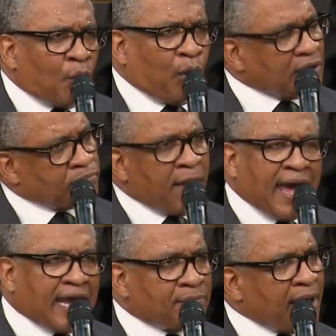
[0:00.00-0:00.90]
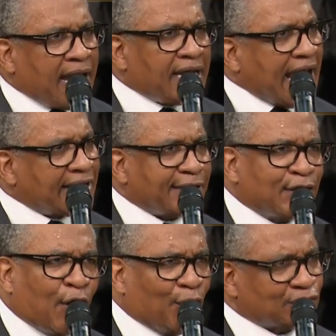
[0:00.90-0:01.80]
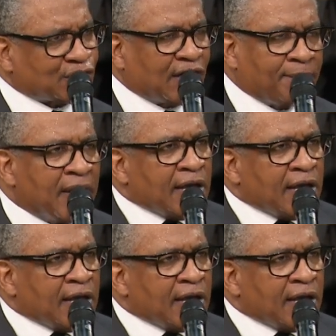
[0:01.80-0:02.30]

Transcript: when man-made antidotes uh,